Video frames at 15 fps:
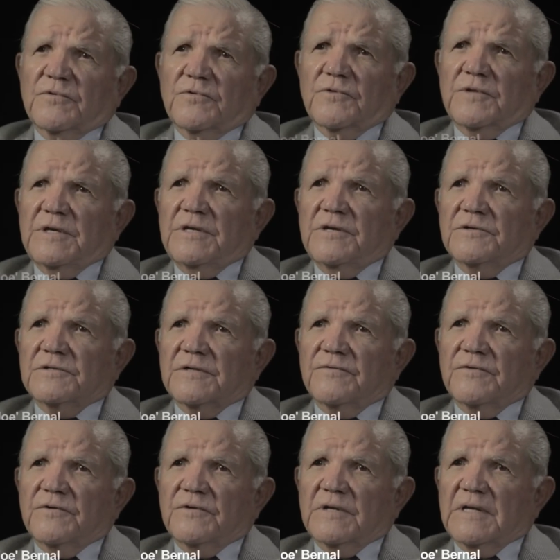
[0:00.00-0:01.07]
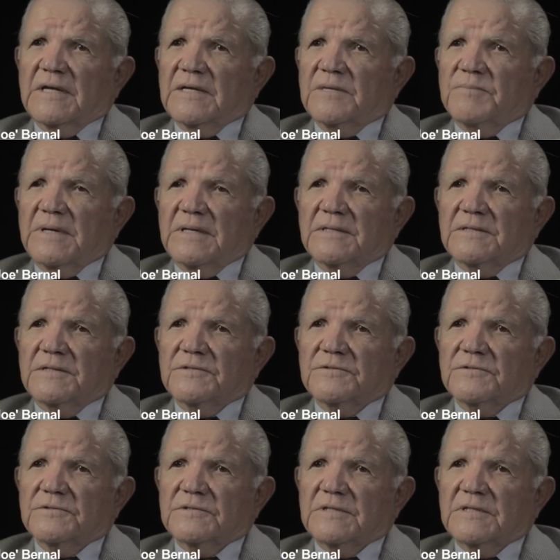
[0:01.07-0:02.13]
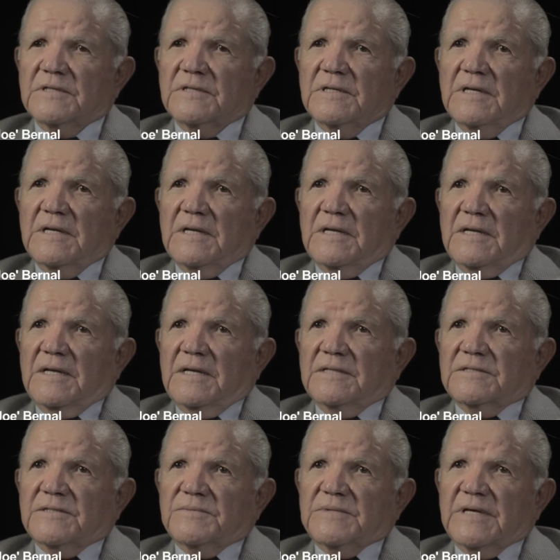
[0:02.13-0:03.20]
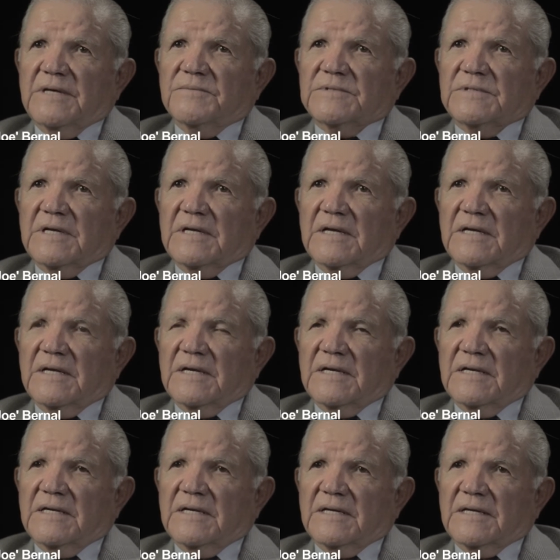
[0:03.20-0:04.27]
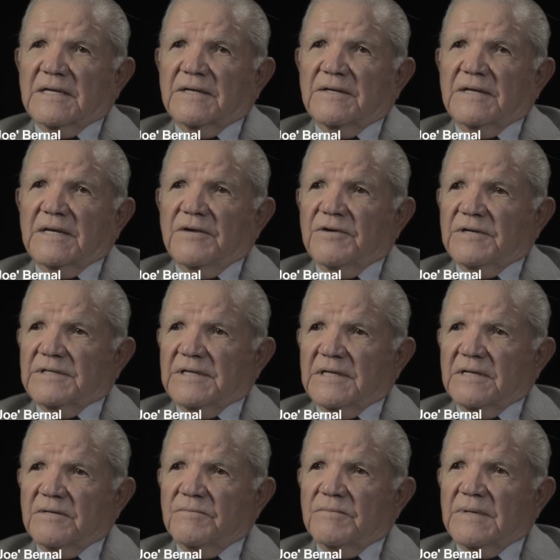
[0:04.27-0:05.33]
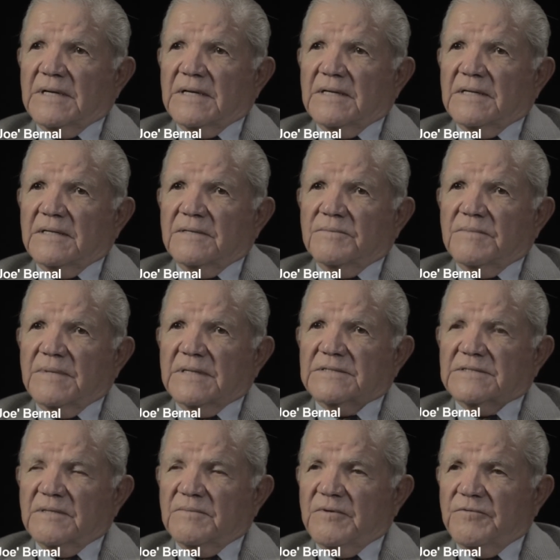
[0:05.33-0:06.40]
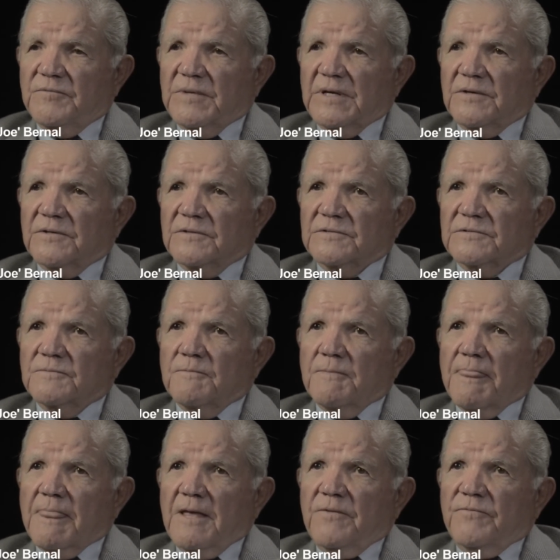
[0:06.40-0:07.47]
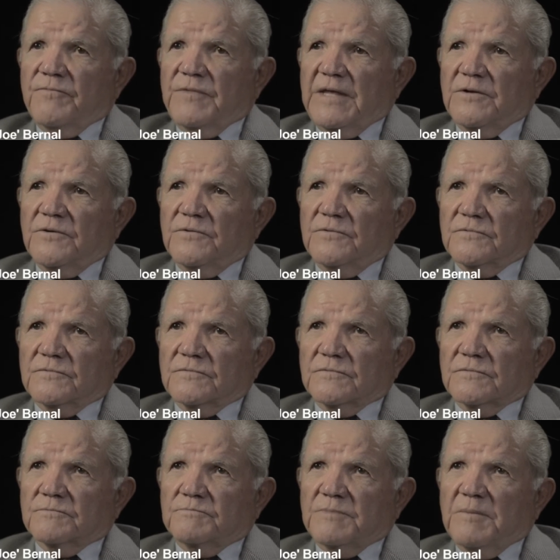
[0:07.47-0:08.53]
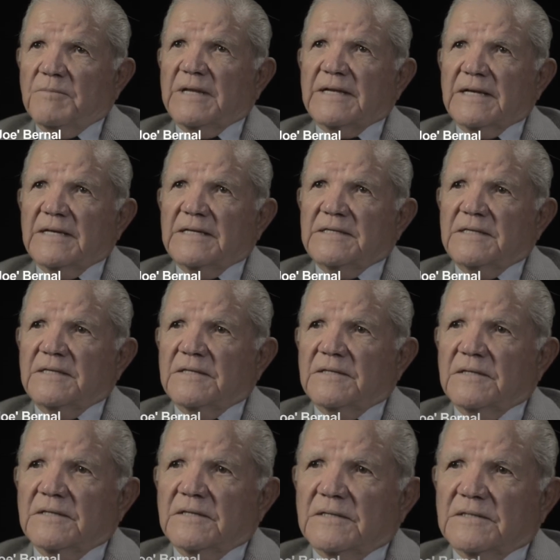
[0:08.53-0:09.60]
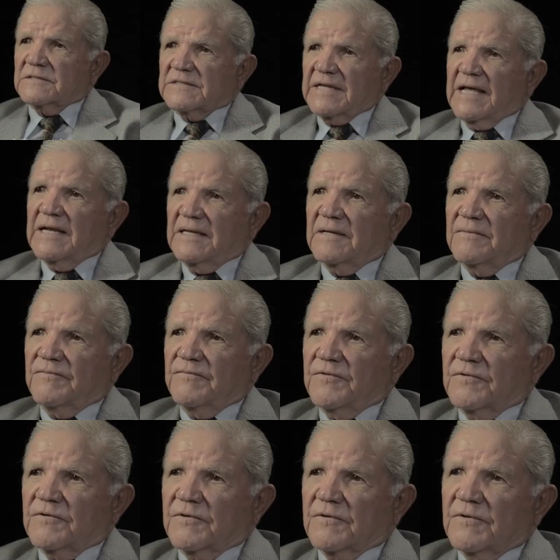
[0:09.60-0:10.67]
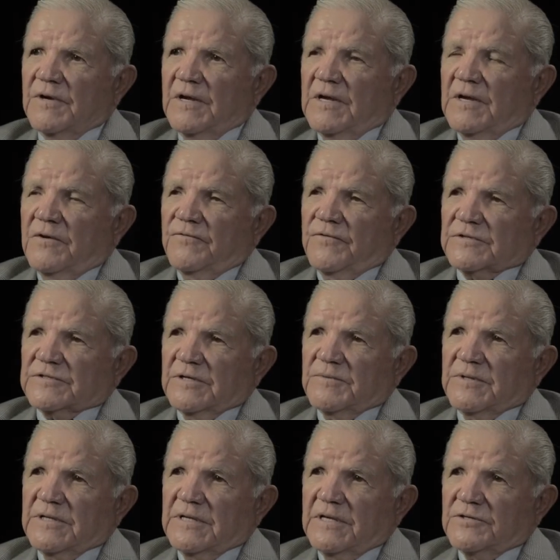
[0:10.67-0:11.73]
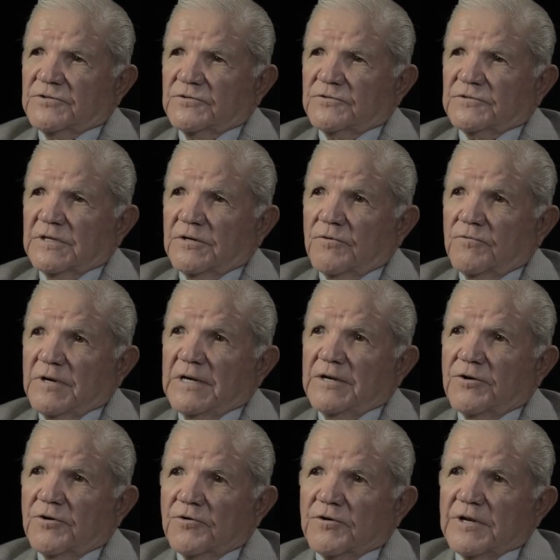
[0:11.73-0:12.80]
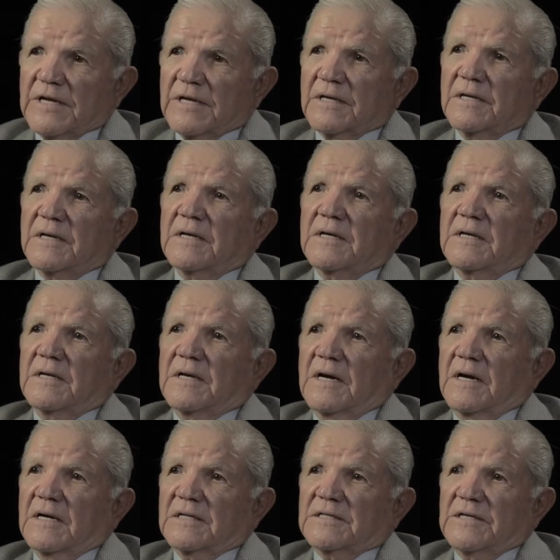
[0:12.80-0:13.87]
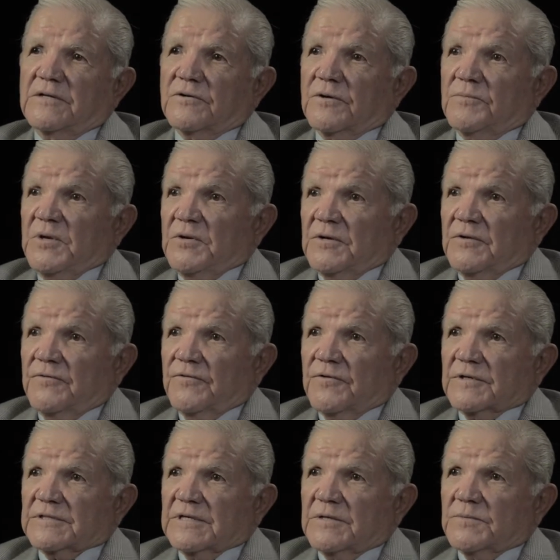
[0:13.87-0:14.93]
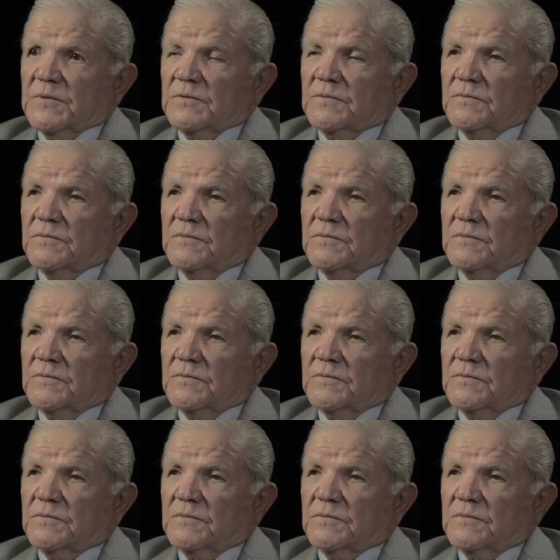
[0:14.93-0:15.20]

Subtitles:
Through the years, I've known a lot of politicians, and sometimes I get irritated by some of them because they don't publicly stand up for some of the issues that are really hurting our Latino community, for example.